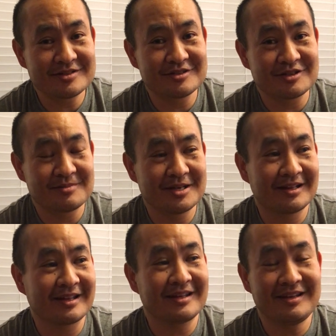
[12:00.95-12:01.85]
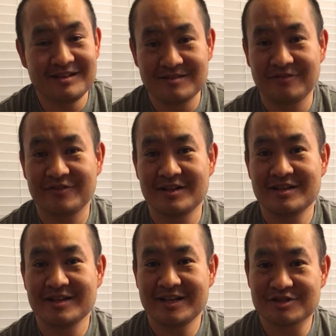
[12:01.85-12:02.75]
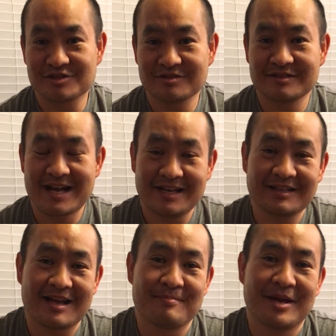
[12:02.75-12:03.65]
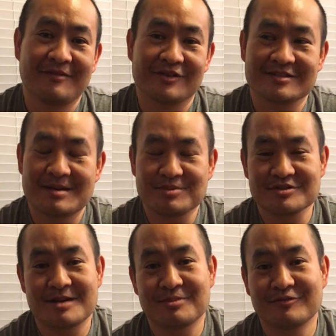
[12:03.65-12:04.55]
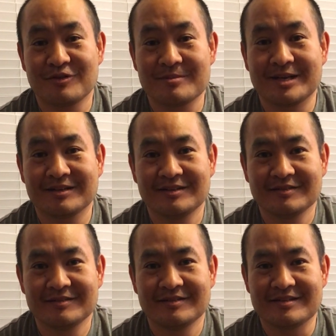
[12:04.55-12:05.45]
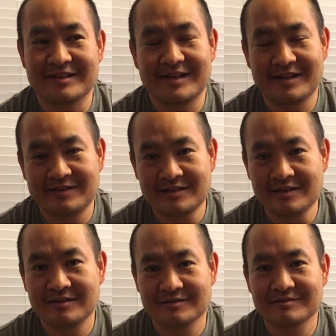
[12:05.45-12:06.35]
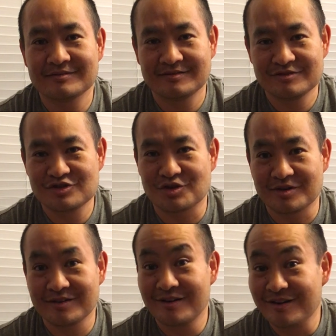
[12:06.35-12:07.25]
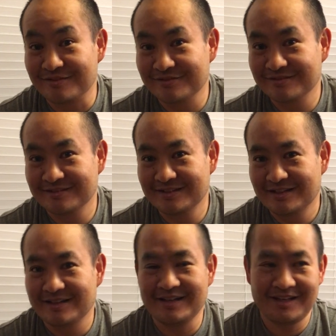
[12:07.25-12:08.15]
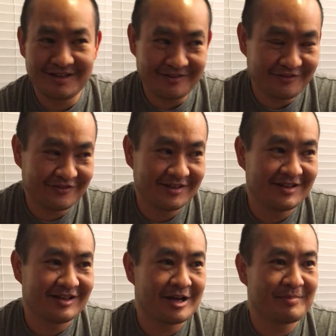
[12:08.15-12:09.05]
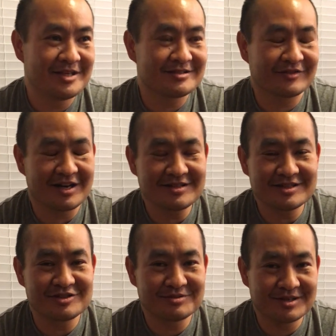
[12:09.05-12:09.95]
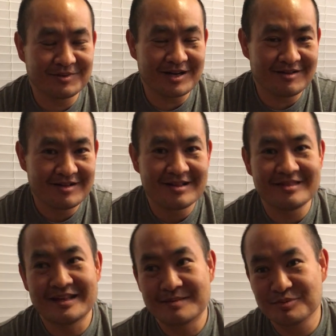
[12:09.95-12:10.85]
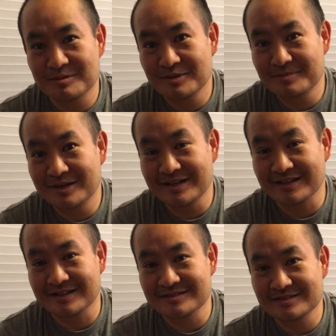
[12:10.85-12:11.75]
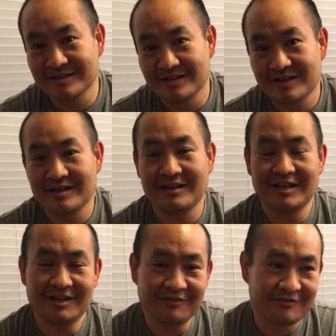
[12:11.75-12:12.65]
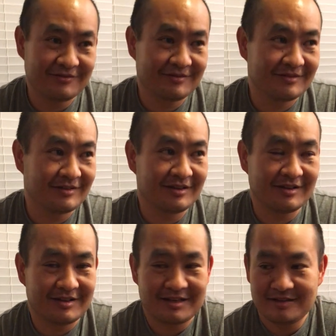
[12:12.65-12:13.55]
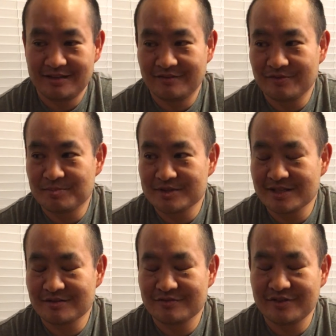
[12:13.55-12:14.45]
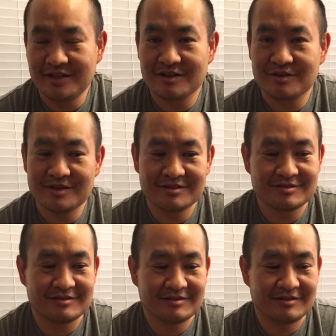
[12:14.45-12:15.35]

is determining if a certain ad campaign, for example, is not performing, then turn it off. If a piece of content's doing well, then put more money against it. If a particular video is